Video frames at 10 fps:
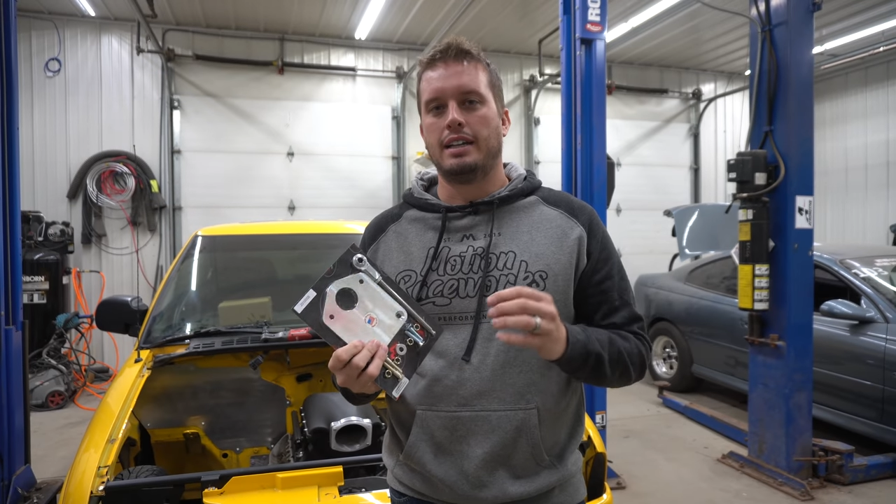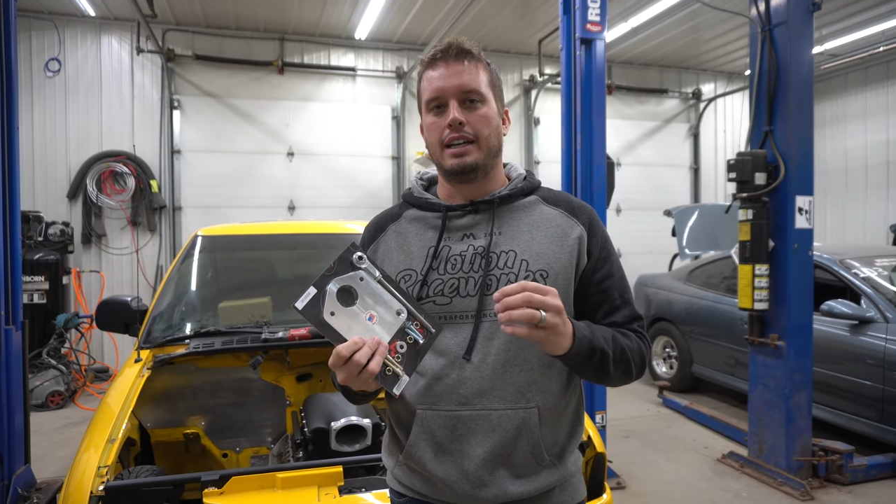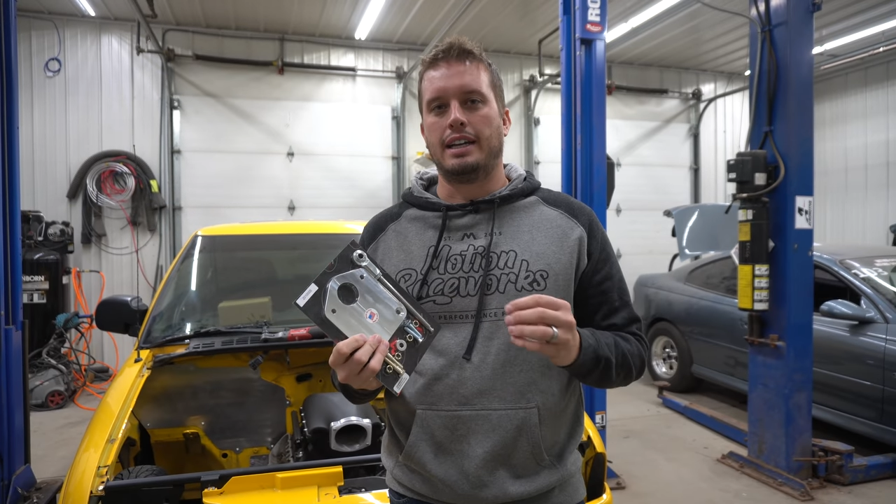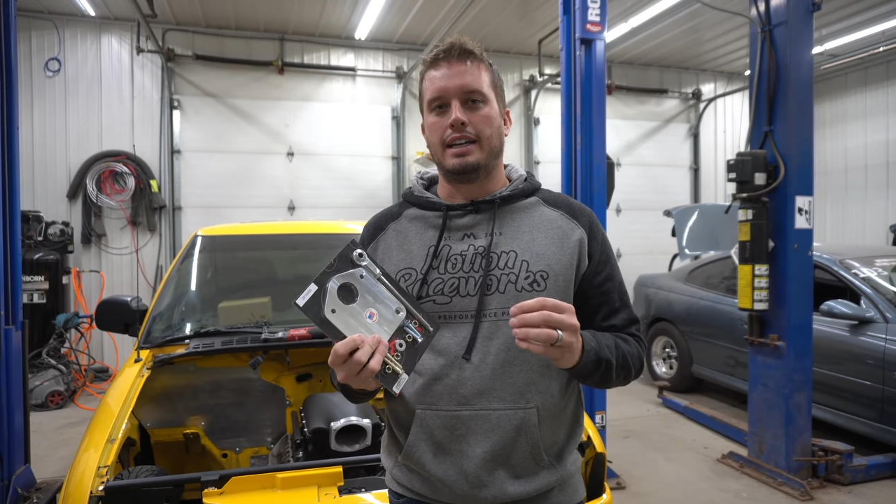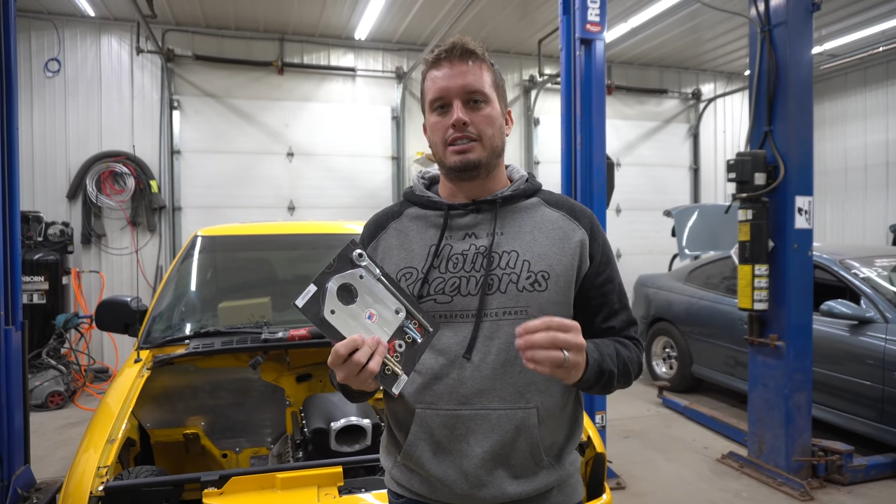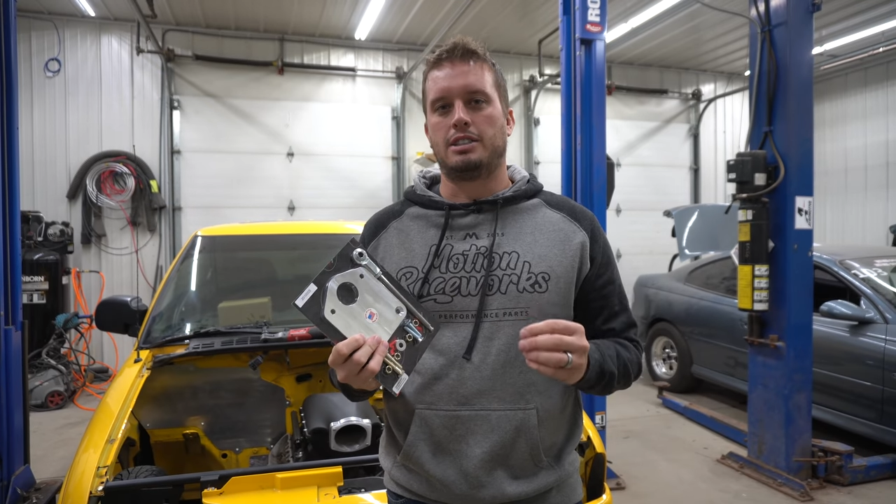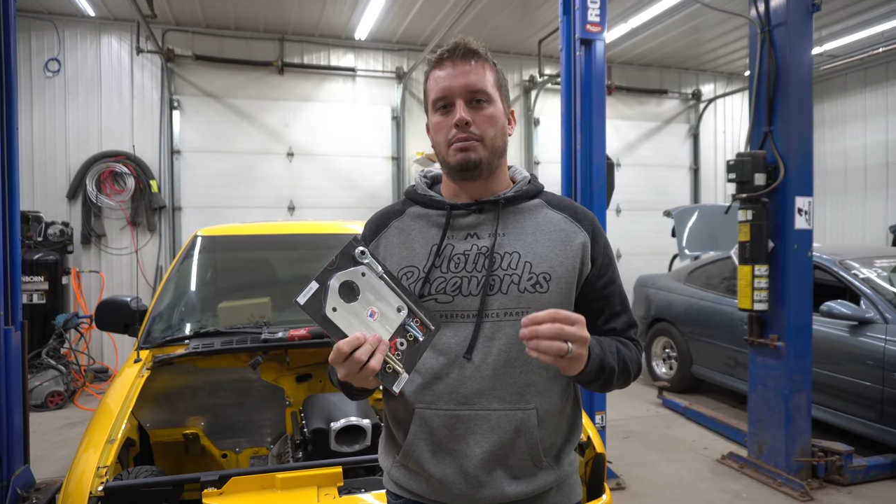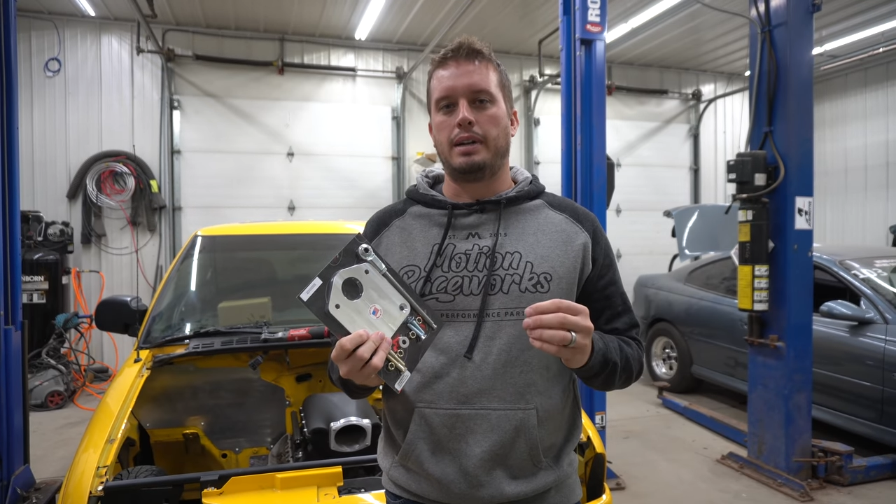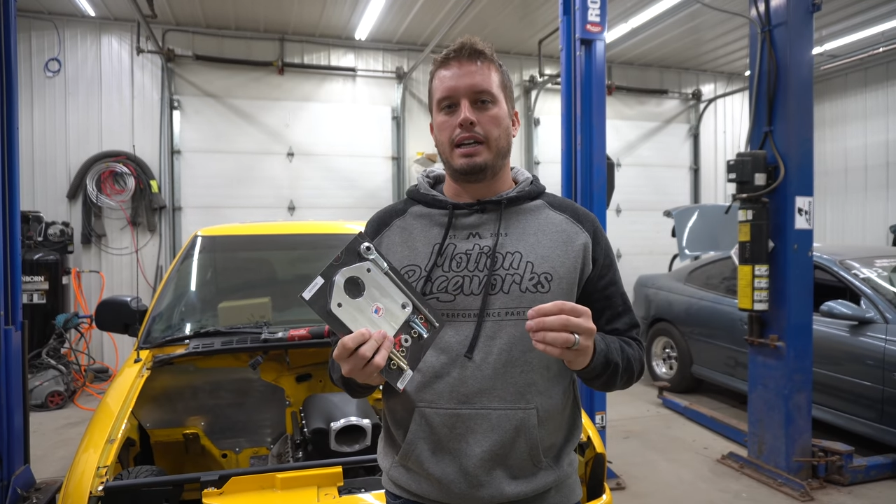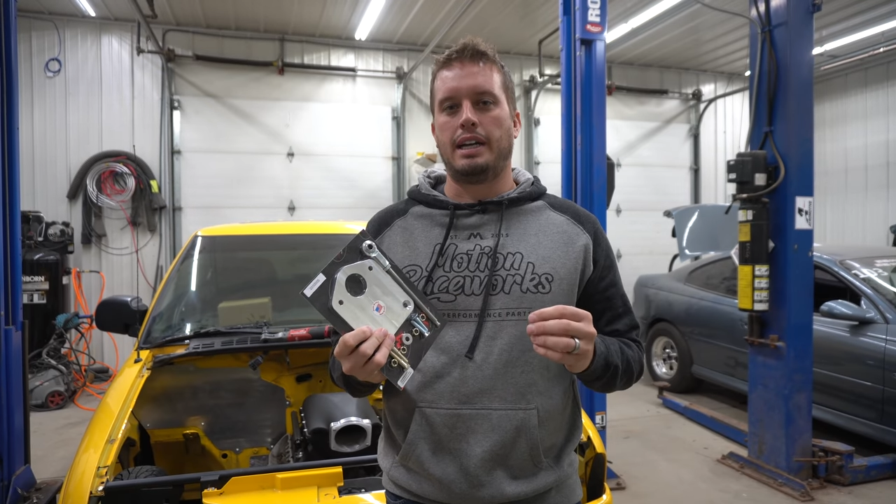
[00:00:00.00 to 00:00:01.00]
that needs to
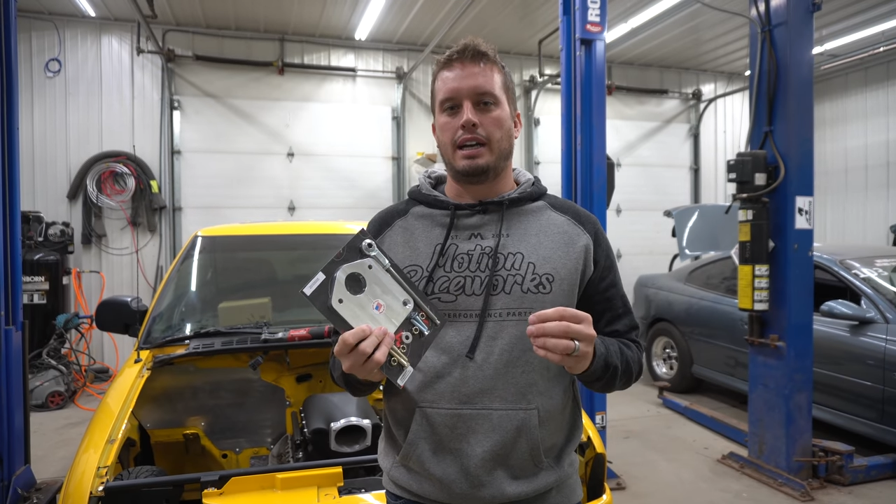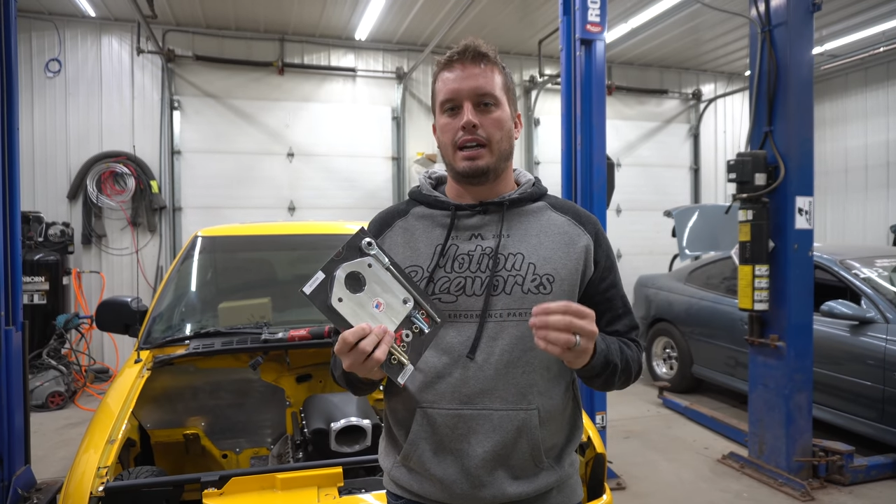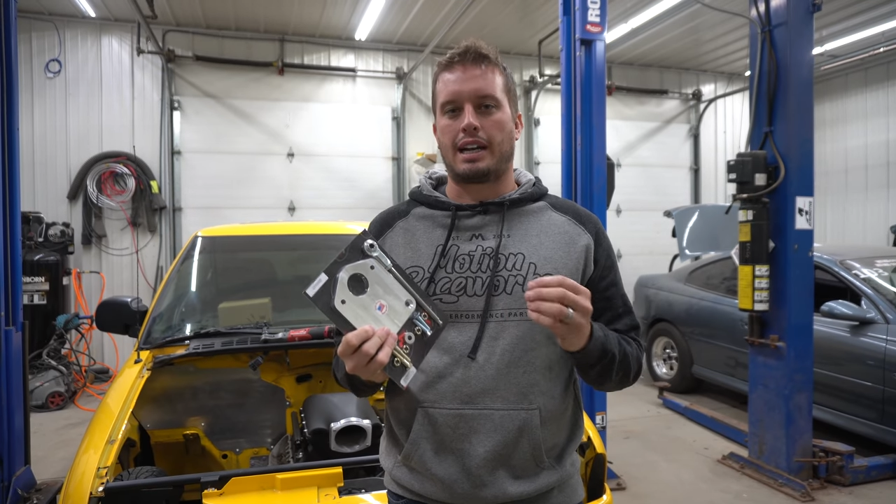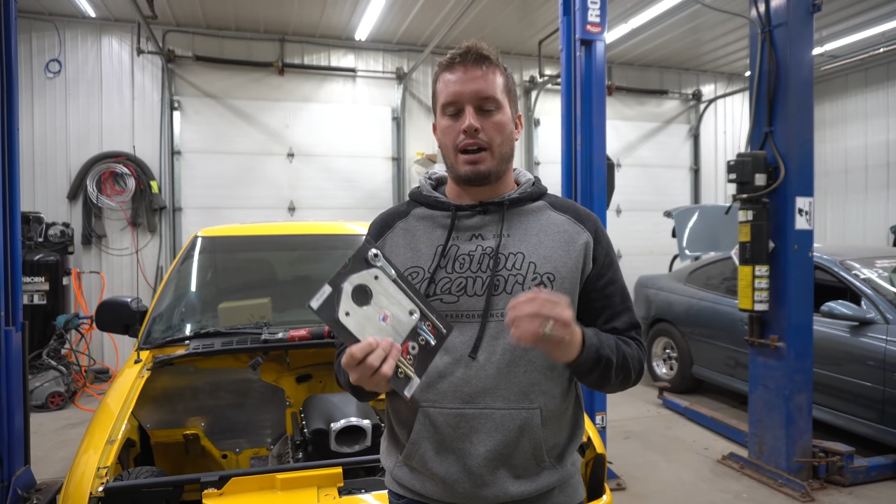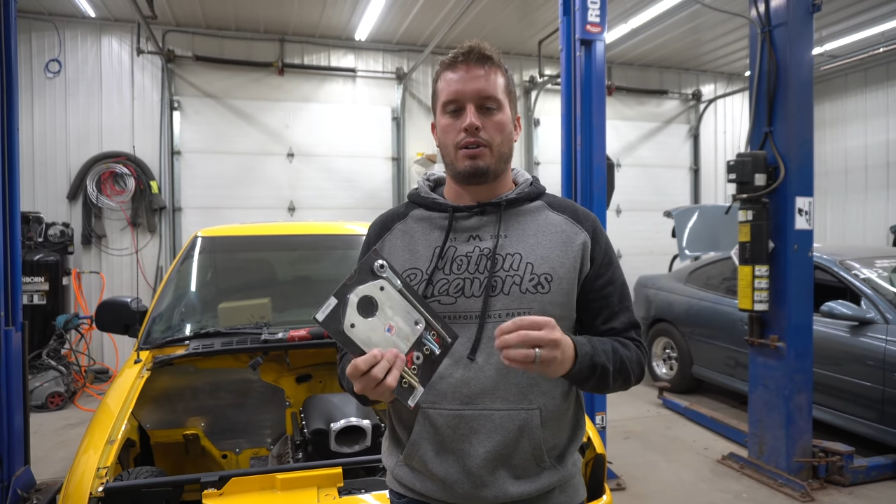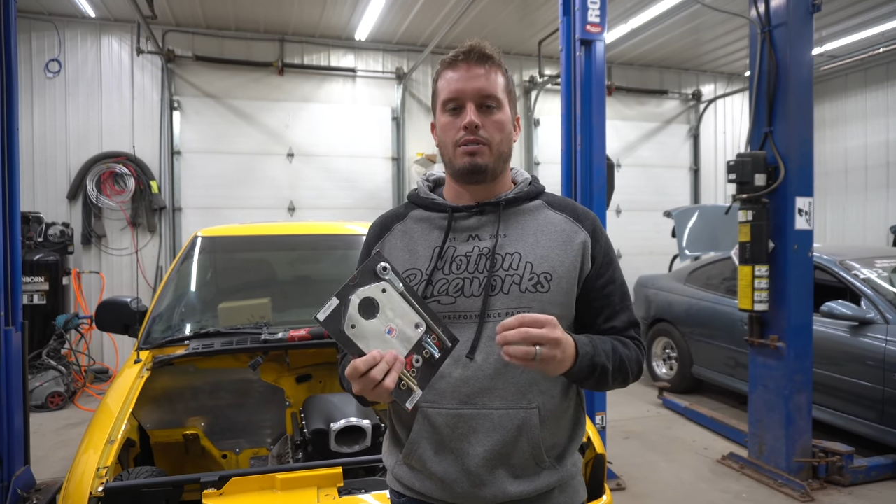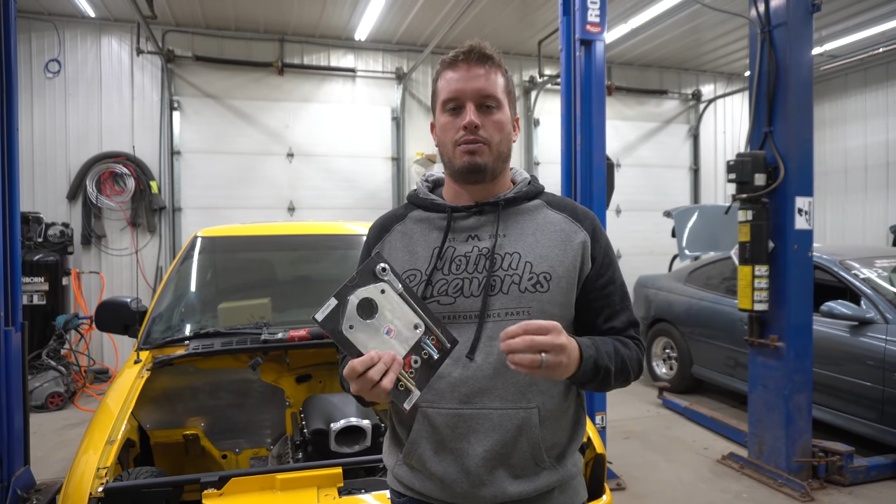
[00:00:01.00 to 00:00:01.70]
be accounted